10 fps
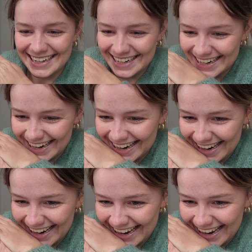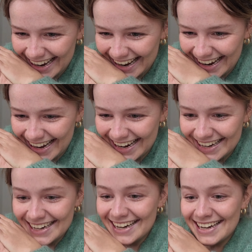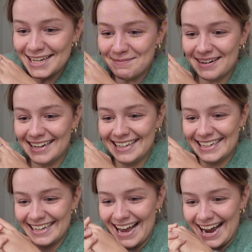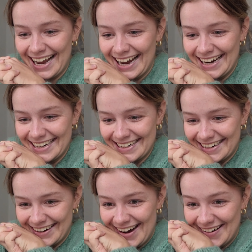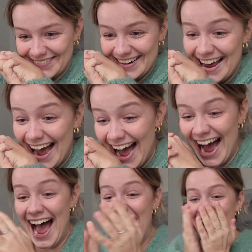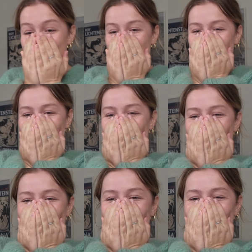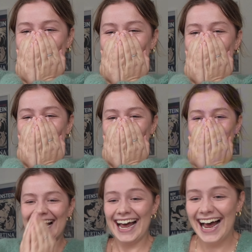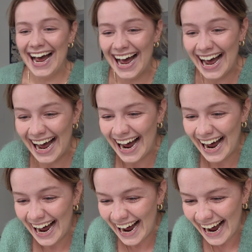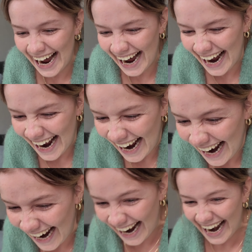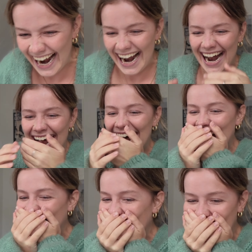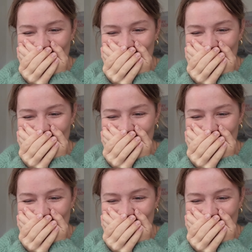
Good morning. Ich bin in ihren Ei reingekommen. Oh my god! You're kidding me!